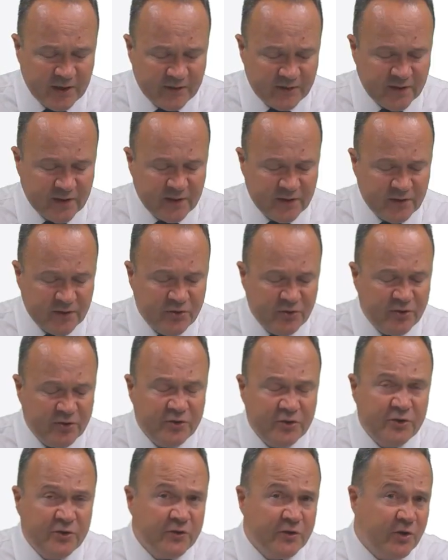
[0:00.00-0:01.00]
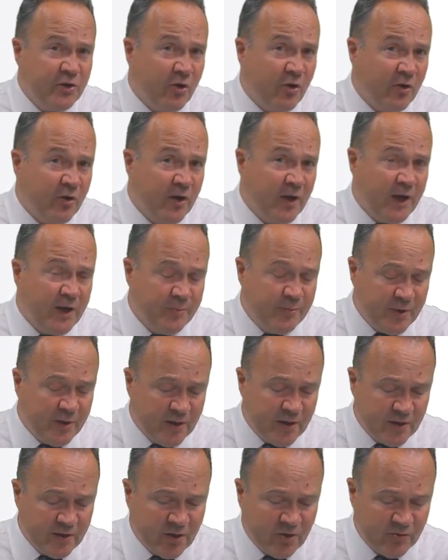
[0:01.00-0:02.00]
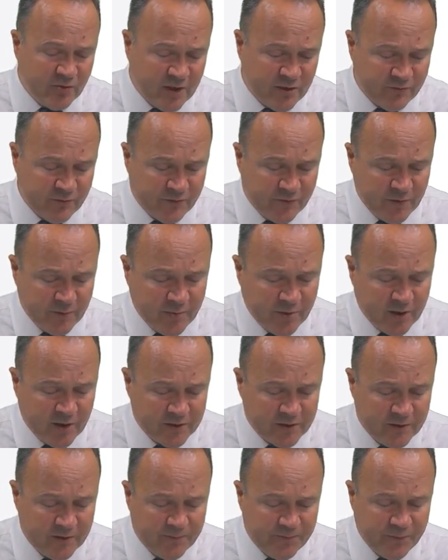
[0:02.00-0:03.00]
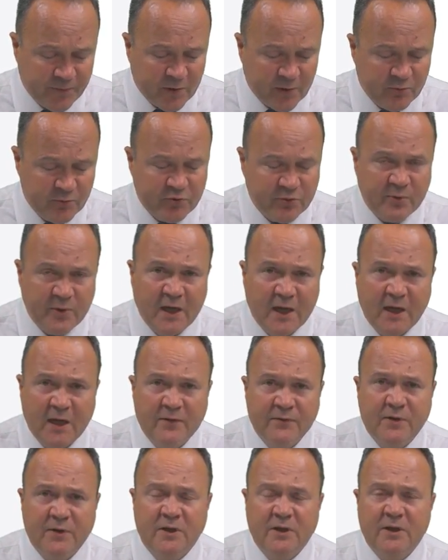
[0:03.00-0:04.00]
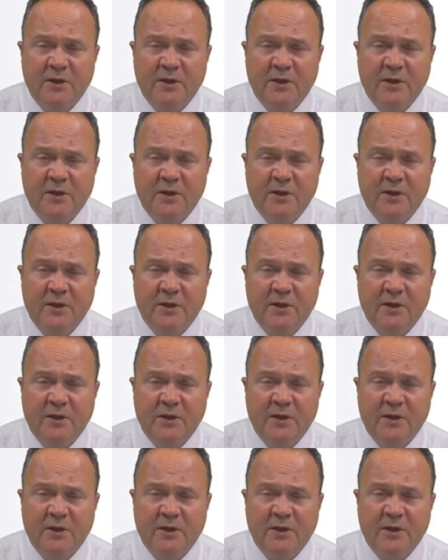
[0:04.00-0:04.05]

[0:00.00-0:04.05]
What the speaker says: then you can use the online review part, which will have